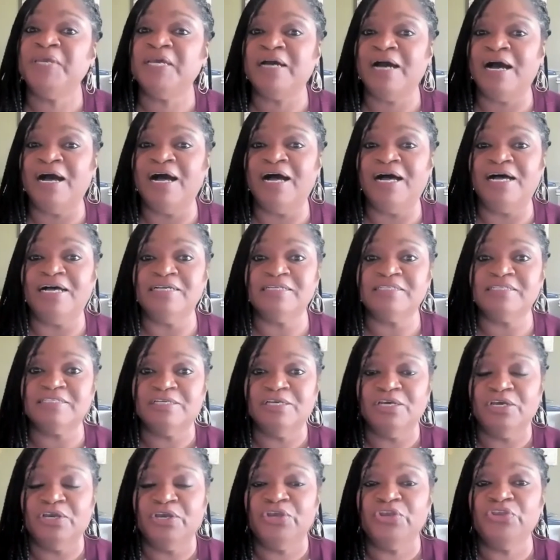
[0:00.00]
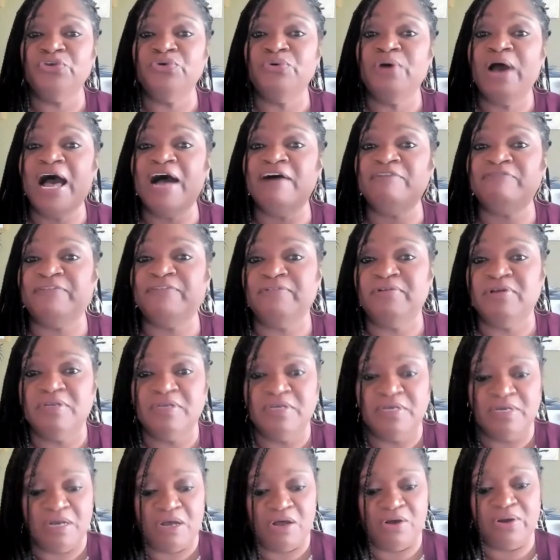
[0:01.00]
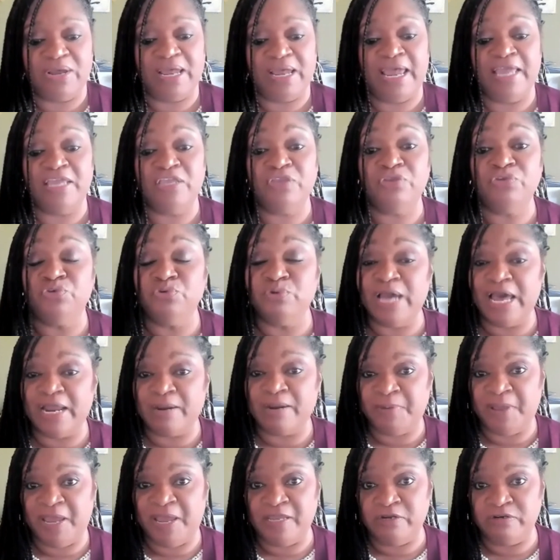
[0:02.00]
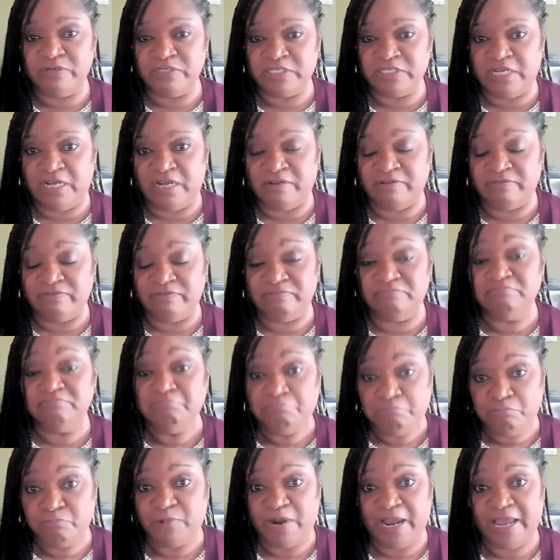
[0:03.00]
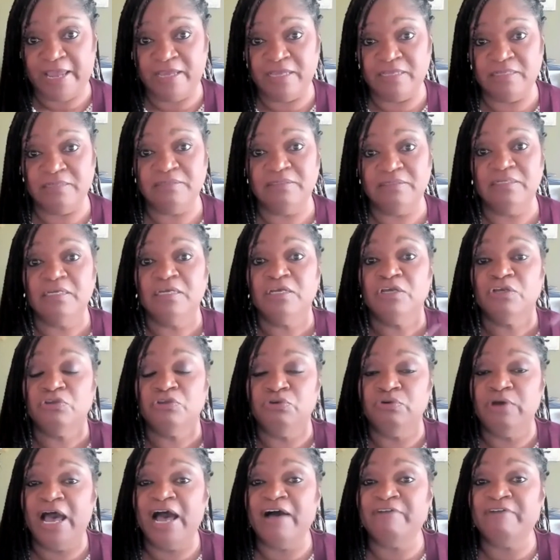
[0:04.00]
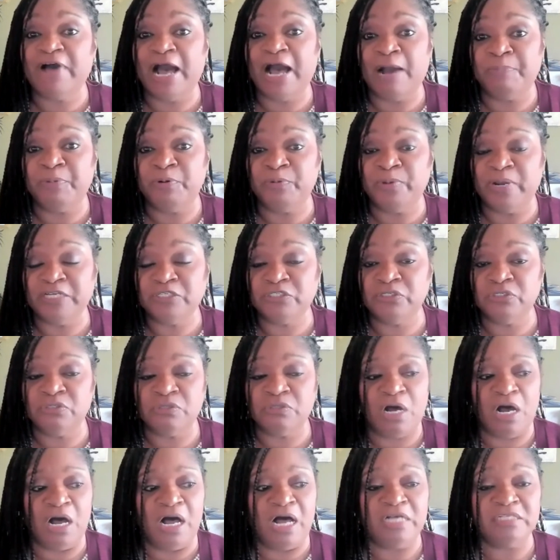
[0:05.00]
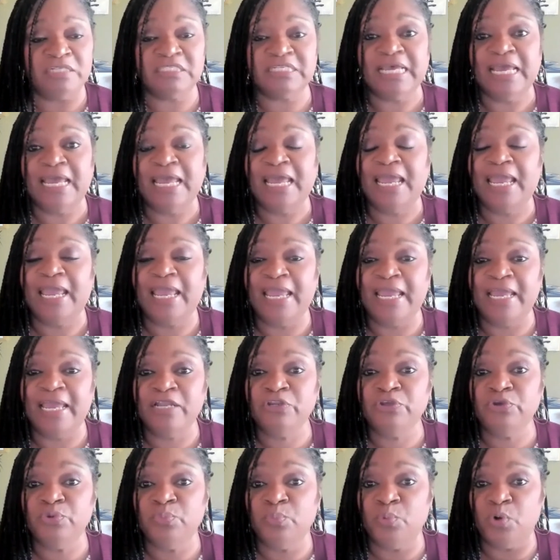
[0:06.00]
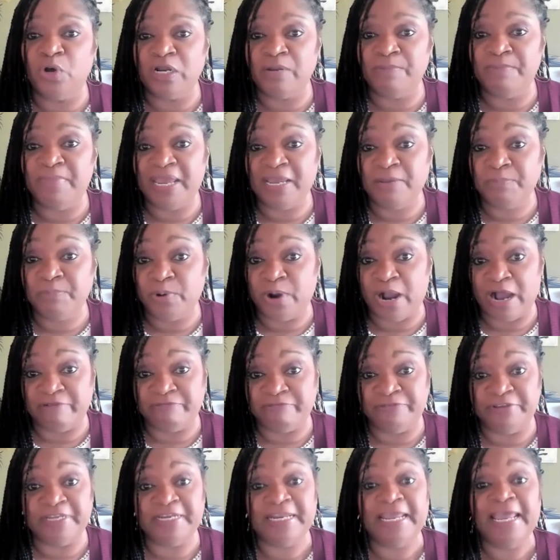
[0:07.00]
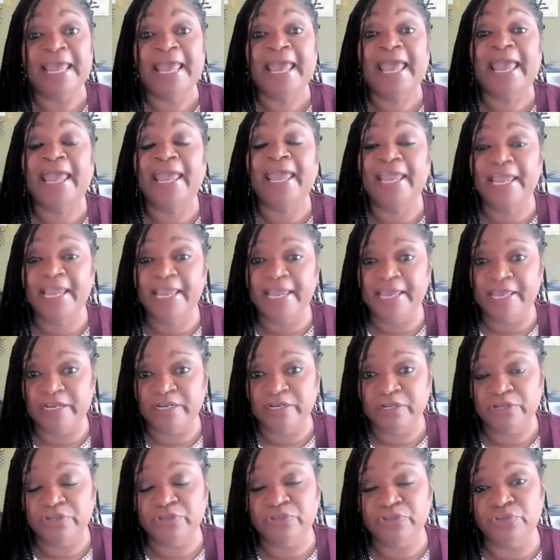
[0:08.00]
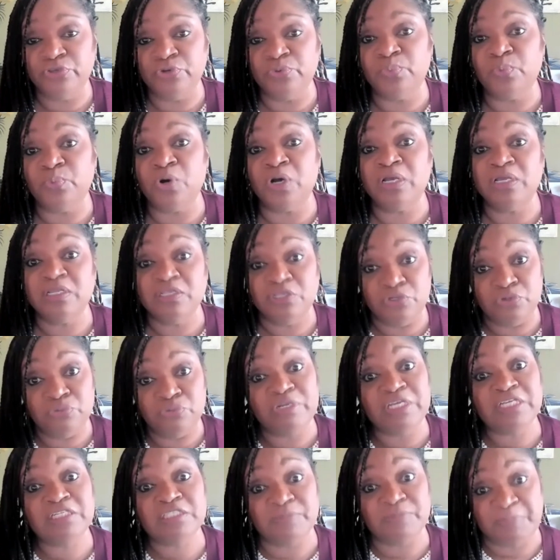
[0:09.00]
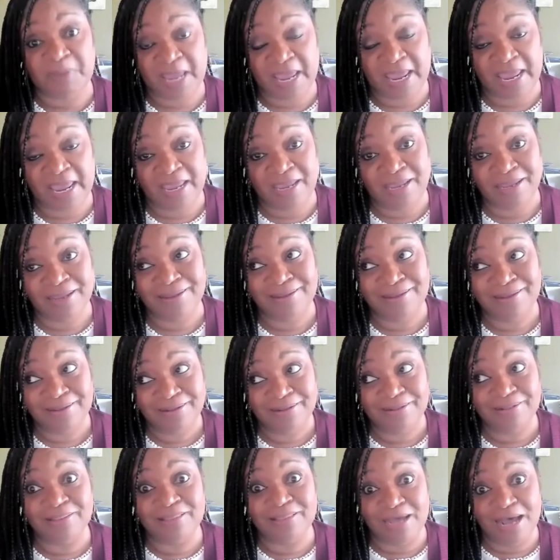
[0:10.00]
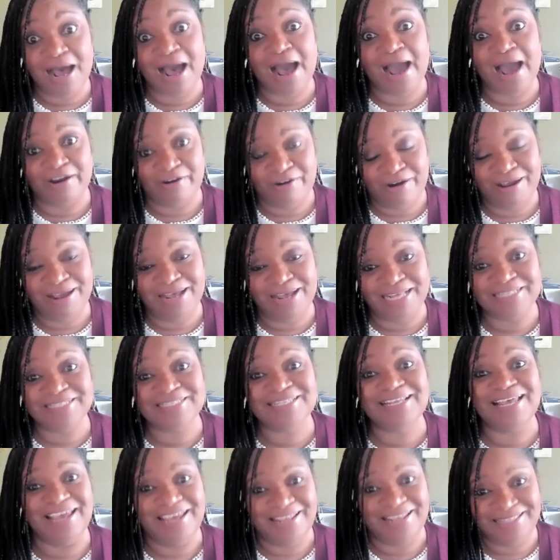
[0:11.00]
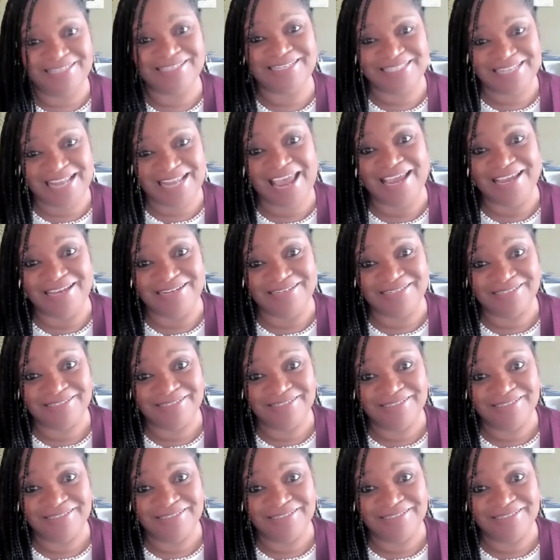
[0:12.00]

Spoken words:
because you have, okay, you got to pay yourself, right? You have operational costs and you want to make profit and you need to pay the IRS and the state.